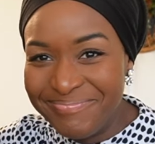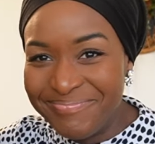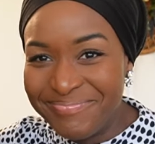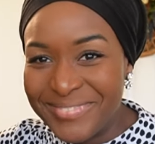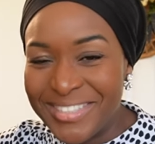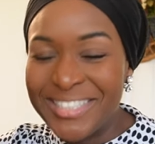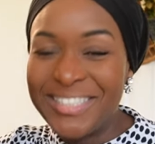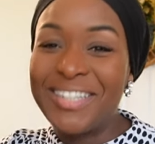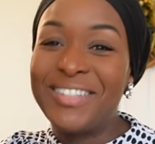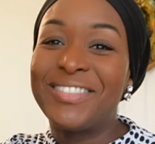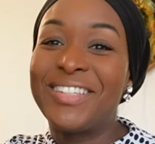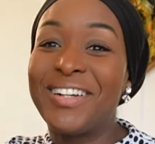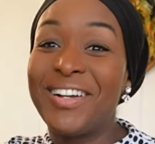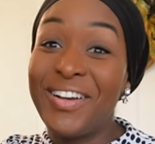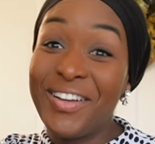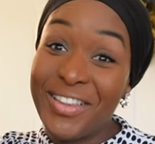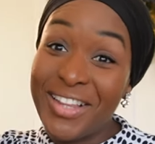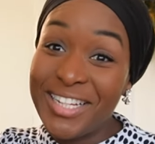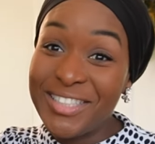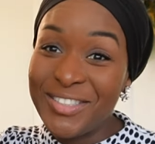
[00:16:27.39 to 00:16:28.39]
Because I was like,
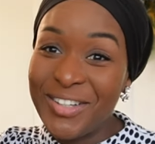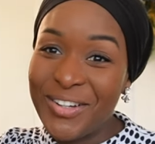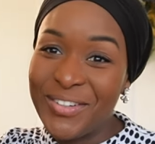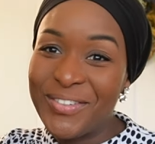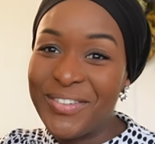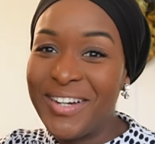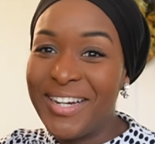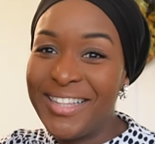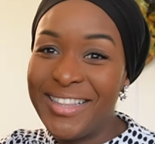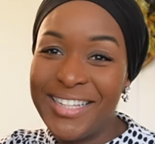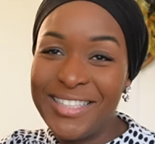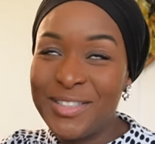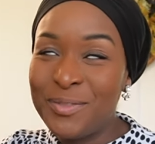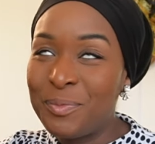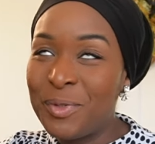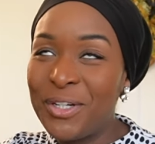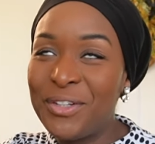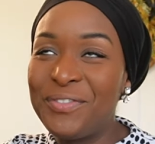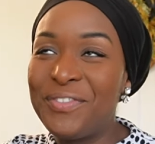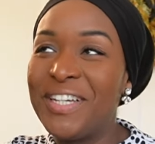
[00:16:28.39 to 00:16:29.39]
oh, that's on grain, that's
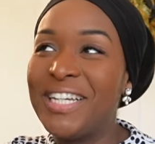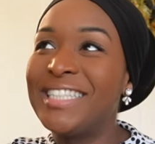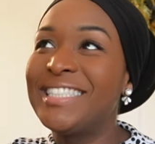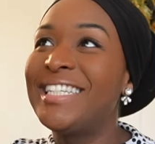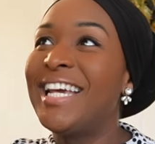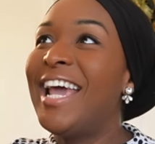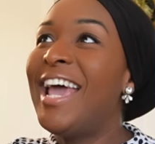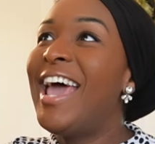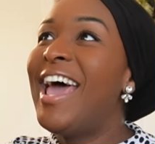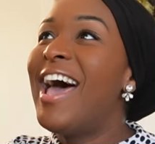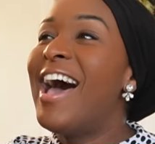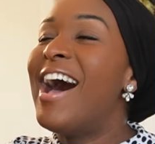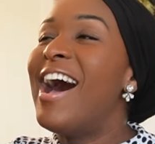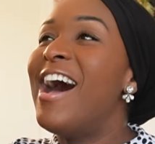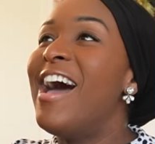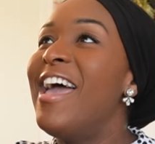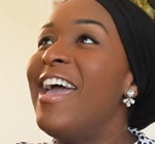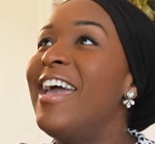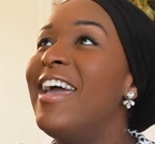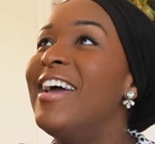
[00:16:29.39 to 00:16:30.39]
perfect.
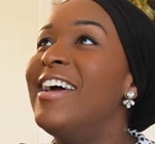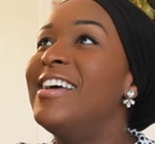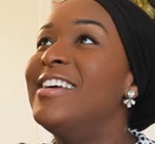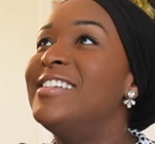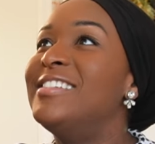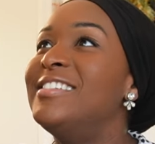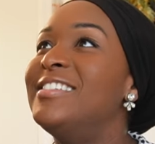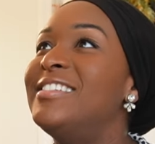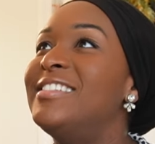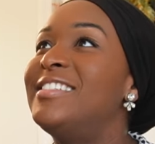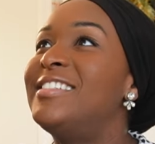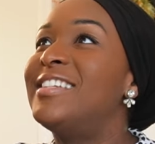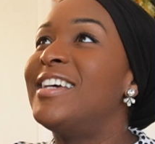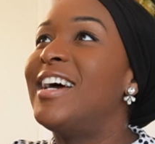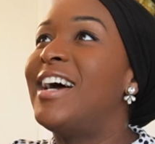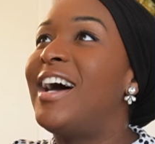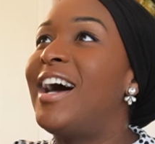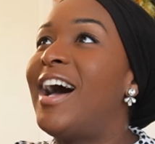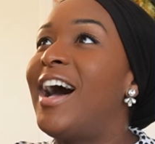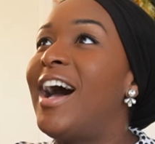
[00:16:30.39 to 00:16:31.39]
And
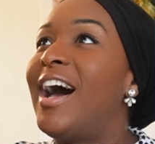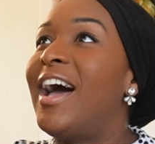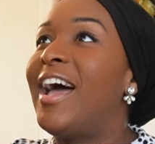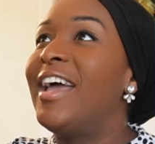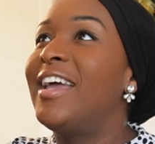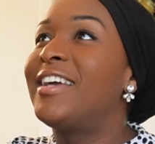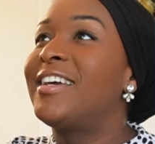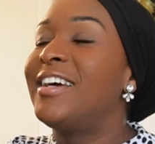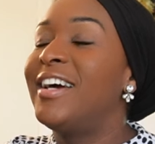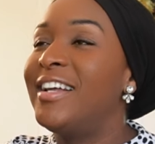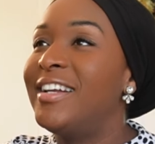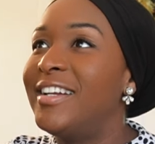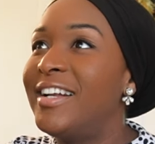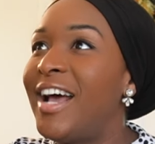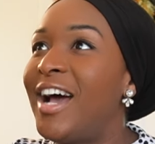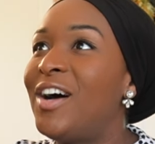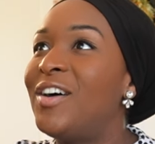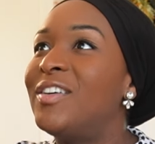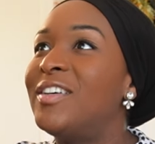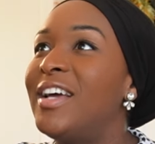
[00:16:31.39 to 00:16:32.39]
I cut it
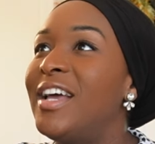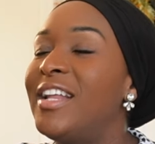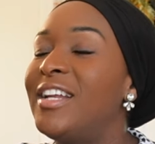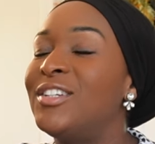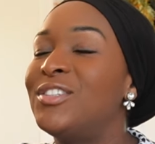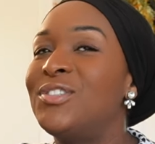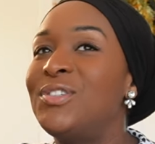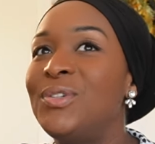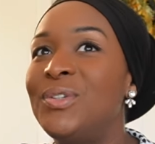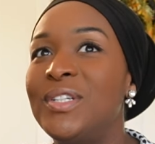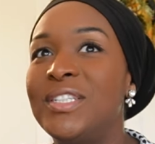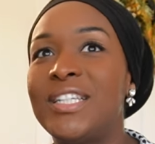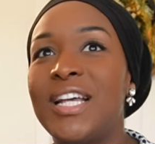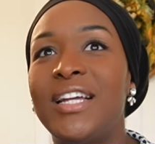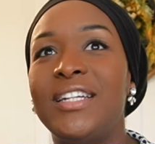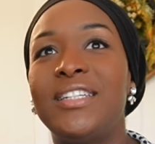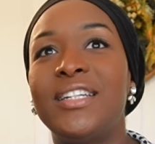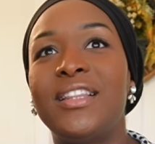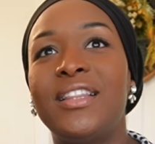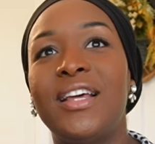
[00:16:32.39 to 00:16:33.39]
out, and as soon as
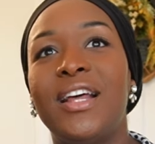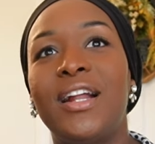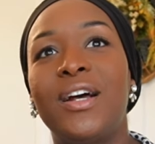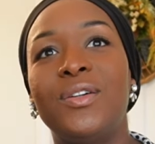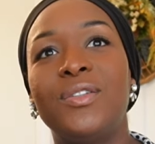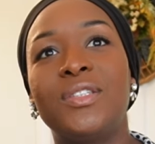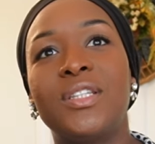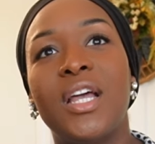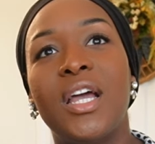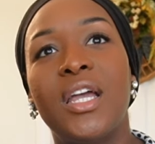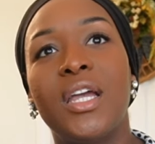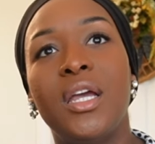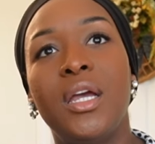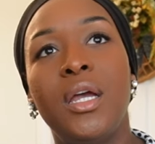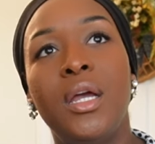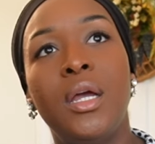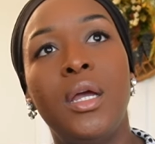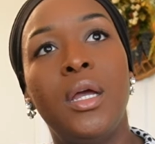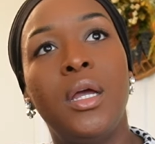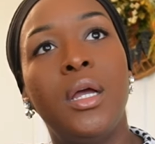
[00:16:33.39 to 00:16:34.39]
I did that, I was like,
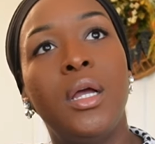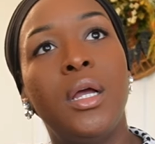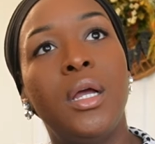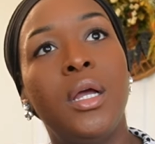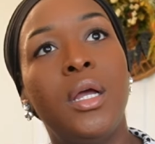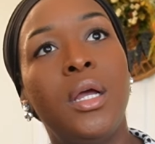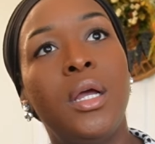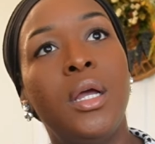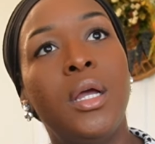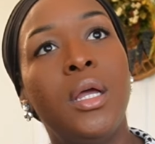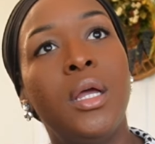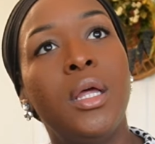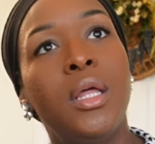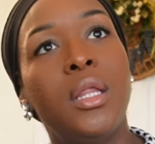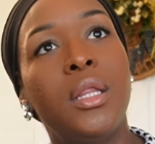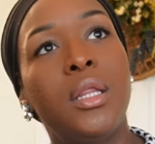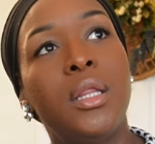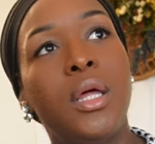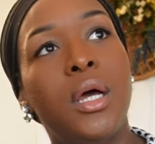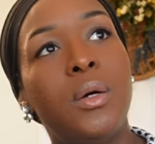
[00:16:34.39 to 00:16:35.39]

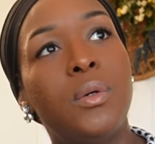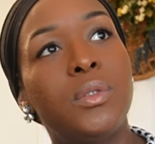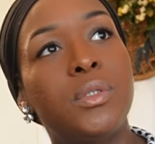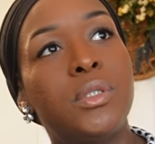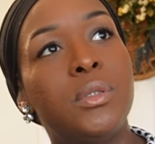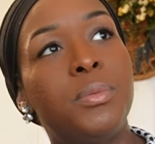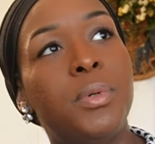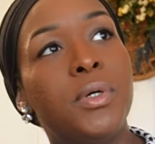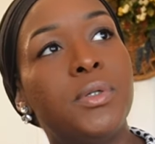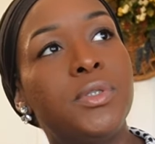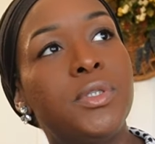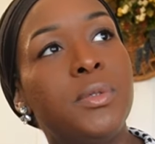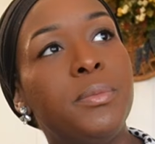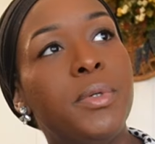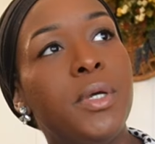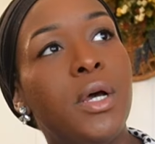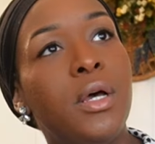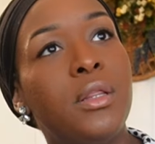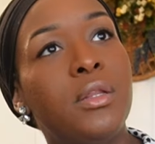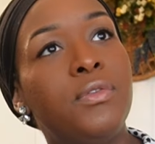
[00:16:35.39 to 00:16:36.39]
that was supposed to
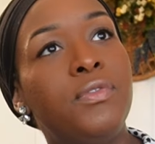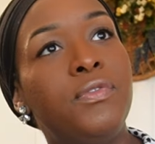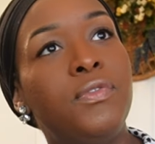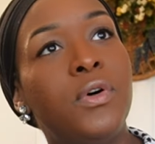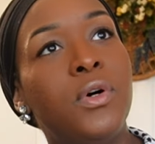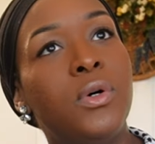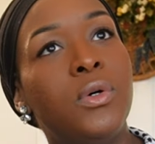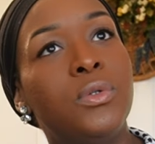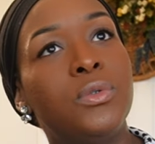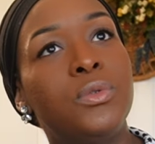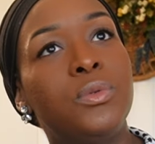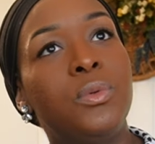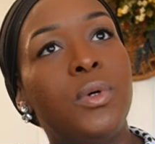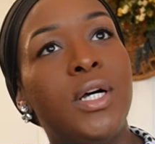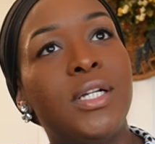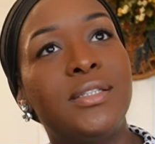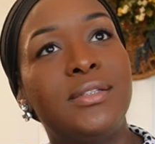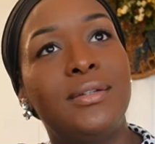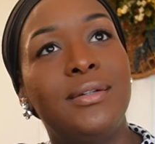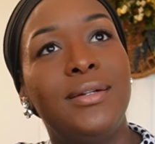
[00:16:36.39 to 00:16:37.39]
be on the fold,
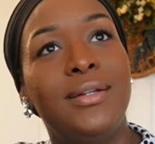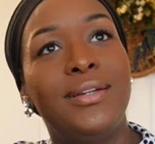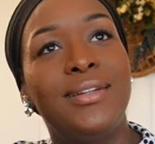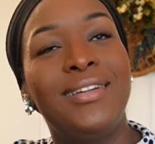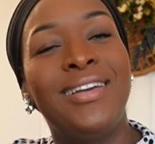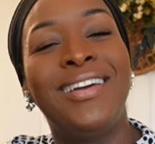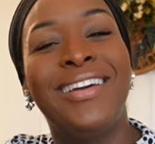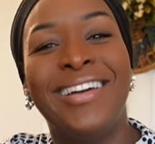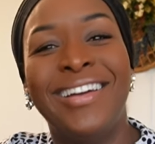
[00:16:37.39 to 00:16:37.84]
wasn't it?